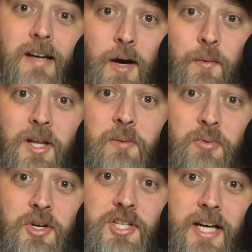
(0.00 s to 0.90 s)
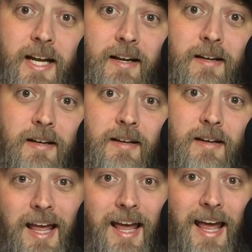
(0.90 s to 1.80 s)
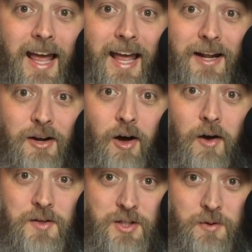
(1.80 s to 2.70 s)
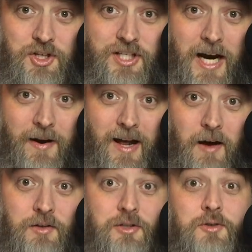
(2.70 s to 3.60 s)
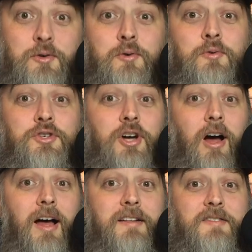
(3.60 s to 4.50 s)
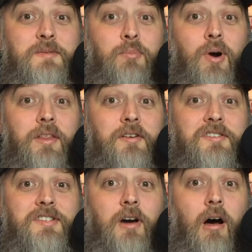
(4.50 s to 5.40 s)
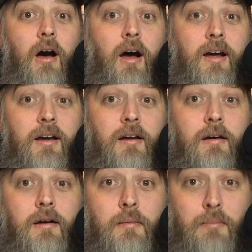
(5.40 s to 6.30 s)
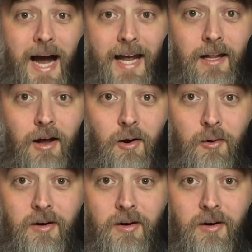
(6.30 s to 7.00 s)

I really appreciate it. And also a shout out to John's brother's dog, Milo.